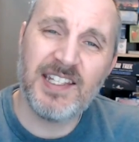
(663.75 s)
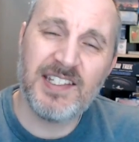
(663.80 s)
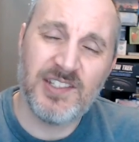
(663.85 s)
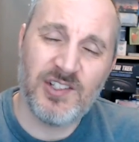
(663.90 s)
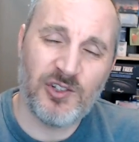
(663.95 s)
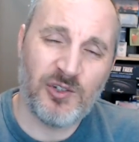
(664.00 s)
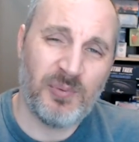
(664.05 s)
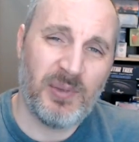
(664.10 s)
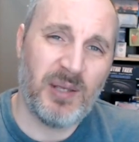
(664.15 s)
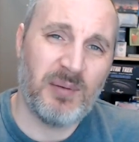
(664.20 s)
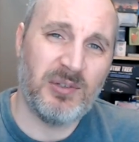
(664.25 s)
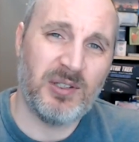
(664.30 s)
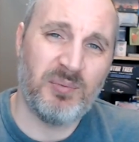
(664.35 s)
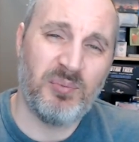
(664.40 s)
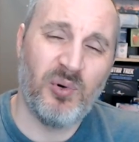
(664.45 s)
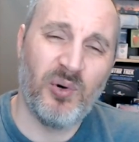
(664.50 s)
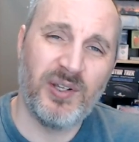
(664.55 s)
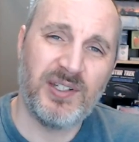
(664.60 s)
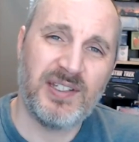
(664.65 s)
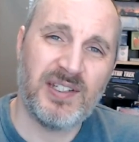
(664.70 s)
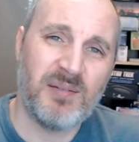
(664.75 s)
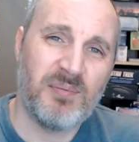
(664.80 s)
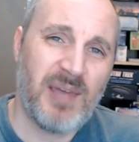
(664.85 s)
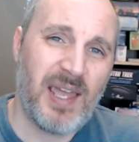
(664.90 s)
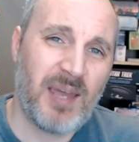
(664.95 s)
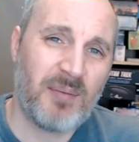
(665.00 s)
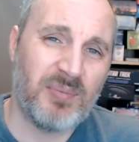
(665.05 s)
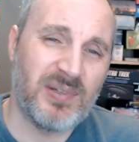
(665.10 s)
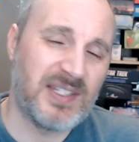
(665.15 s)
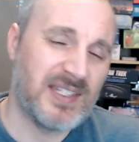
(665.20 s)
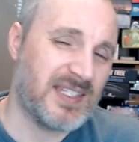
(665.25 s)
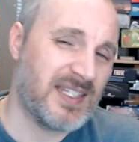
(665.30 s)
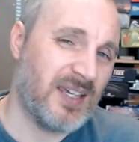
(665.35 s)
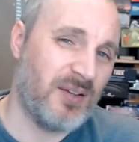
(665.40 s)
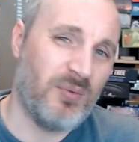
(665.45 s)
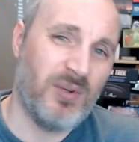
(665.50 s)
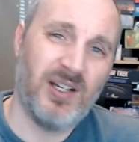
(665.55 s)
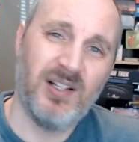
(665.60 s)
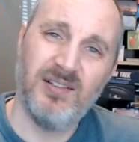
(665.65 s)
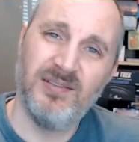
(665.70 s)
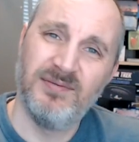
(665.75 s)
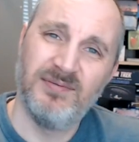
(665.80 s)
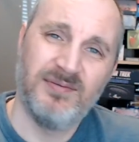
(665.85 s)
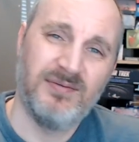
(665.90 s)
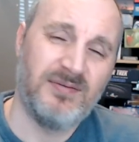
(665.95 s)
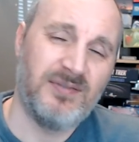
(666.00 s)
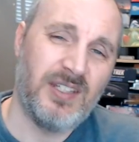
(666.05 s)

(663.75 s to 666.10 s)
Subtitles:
easier to be able to point at a map and say, well,